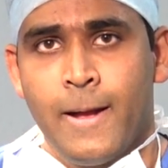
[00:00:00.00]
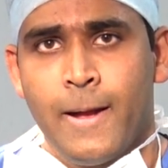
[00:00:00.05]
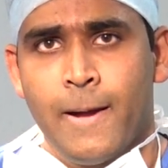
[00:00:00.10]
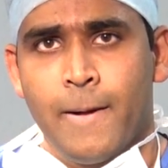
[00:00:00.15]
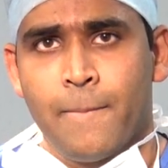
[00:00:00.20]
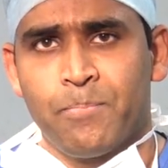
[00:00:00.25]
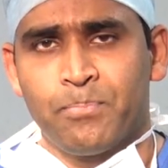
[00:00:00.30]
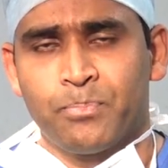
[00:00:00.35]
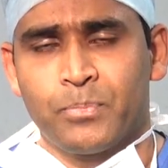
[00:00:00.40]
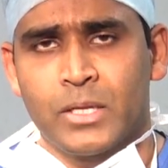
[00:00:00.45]

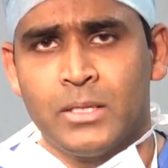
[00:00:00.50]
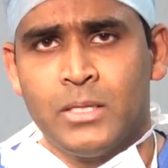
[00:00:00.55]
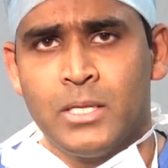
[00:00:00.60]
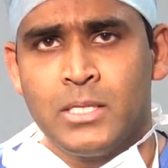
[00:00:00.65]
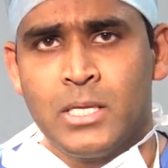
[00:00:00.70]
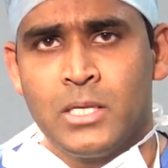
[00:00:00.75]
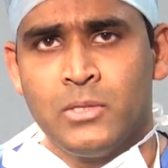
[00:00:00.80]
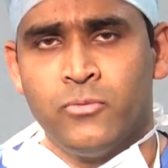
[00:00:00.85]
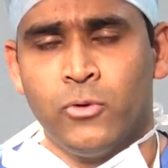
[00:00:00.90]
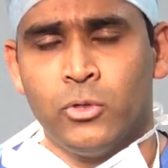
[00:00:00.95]
Um,
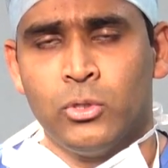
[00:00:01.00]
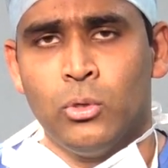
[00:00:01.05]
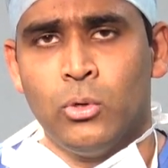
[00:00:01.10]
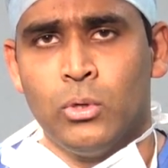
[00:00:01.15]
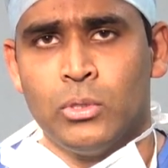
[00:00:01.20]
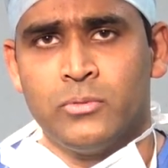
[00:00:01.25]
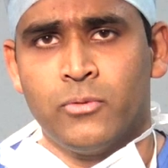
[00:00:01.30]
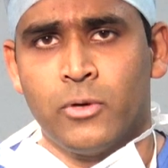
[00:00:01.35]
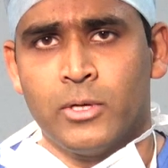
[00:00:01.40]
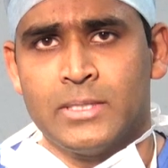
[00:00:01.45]
this is for
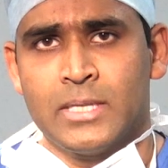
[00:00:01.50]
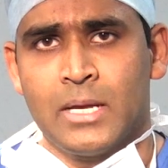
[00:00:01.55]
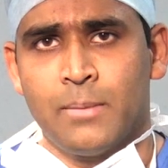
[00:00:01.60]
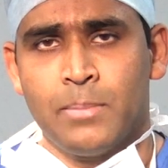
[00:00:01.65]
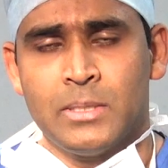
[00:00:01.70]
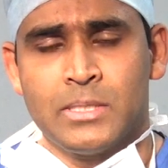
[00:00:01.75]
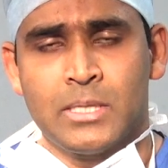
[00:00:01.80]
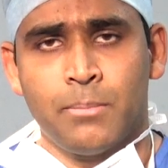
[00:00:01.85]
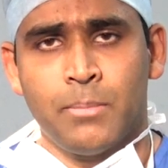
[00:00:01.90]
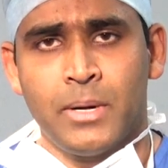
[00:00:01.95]
those, for
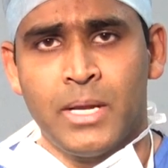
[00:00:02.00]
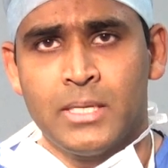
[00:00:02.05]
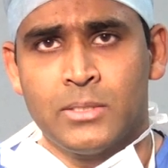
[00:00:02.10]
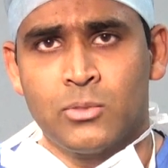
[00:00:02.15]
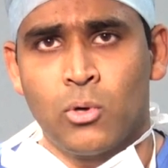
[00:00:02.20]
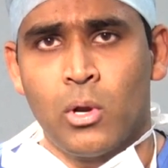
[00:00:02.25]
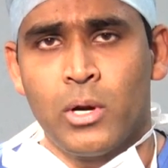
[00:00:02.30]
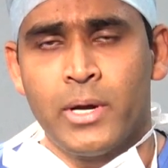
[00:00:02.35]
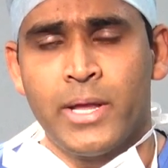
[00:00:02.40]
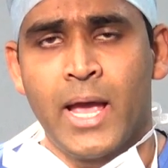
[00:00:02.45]
example, somebody has
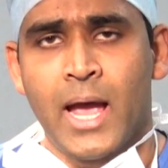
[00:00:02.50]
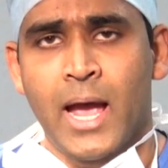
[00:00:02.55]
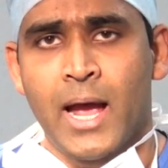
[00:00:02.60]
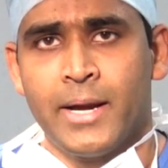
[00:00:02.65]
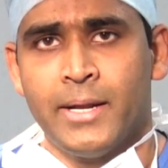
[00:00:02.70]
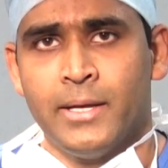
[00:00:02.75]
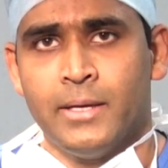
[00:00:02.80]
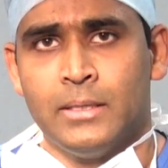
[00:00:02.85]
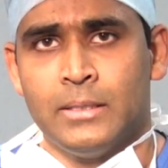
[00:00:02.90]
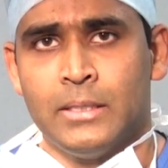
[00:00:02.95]
already
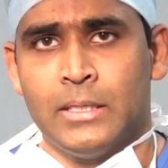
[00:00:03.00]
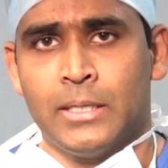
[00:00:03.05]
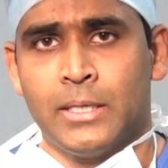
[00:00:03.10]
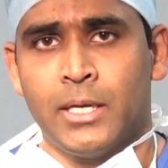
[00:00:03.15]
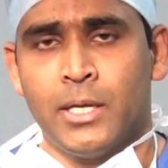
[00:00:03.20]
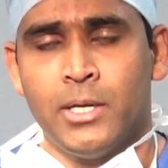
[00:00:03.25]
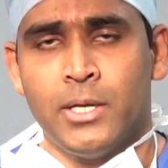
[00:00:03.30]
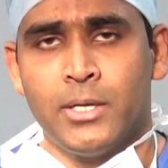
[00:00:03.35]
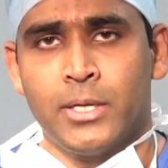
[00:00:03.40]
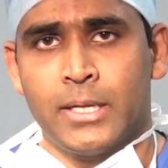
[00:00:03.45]
had a
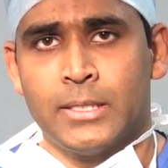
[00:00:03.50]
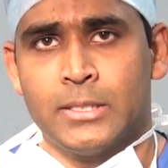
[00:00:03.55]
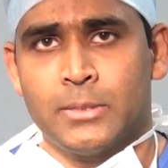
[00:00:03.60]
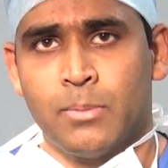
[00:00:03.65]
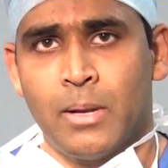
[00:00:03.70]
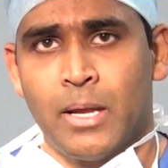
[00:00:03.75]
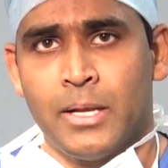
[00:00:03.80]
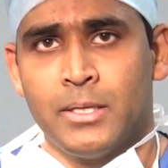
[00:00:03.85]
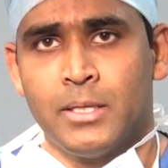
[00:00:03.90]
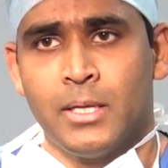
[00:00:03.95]
kidney
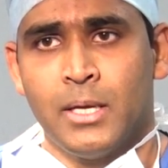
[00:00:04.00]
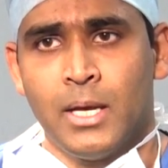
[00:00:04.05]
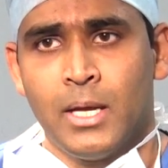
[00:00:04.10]
transplant